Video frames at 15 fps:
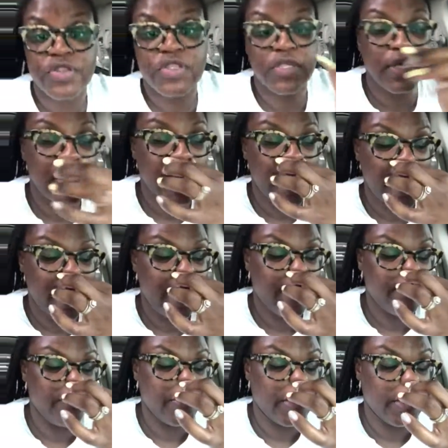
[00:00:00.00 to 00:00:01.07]
to
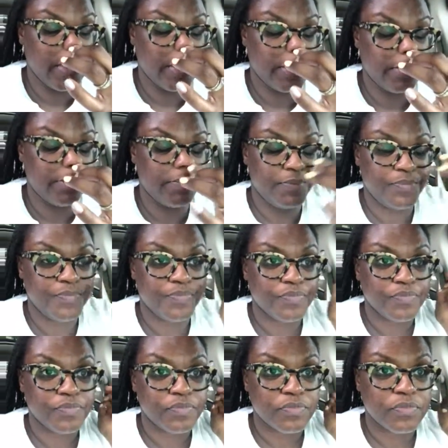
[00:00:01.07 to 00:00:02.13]
have our
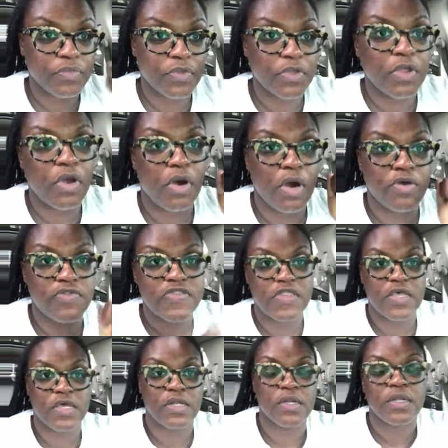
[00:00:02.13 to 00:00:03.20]

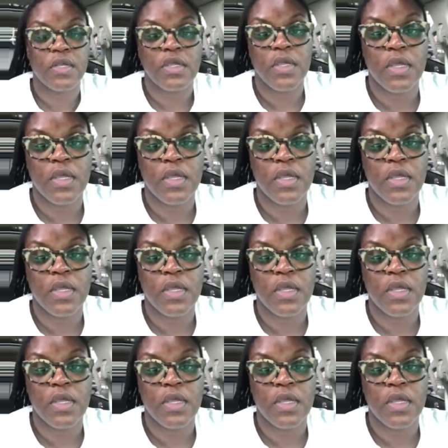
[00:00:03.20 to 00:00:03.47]
son,